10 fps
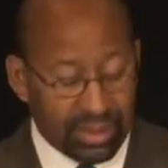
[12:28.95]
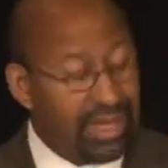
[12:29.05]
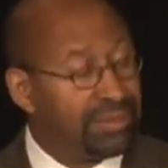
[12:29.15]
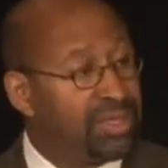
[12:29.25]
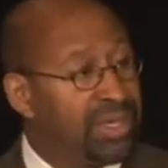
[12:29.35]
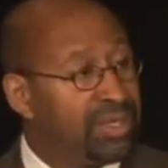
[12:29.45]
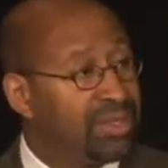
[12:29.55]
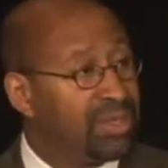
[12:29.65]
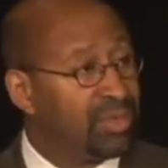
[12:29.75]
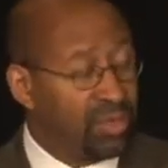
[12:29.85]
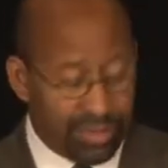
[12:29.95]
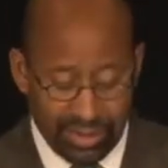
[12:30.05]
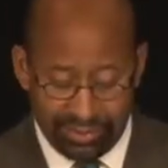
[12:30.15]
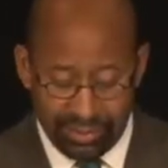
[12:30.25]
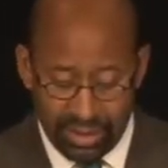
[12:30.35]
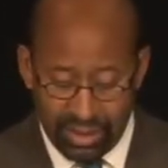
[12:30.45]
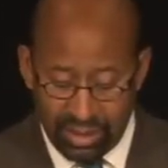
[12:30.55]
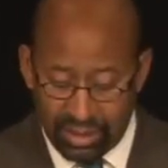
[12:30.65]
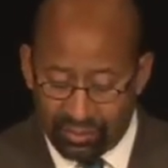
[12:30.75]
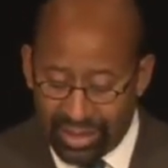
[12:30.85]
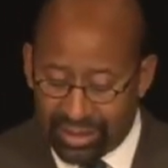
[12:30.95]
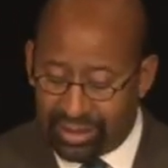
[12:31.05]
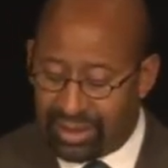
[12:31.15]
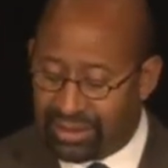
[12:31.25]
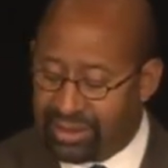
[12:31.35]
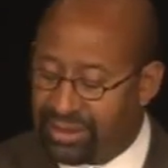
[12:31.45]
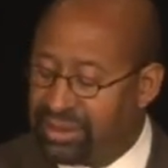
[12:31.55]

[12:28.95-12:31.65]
game-changing agreement that recognizes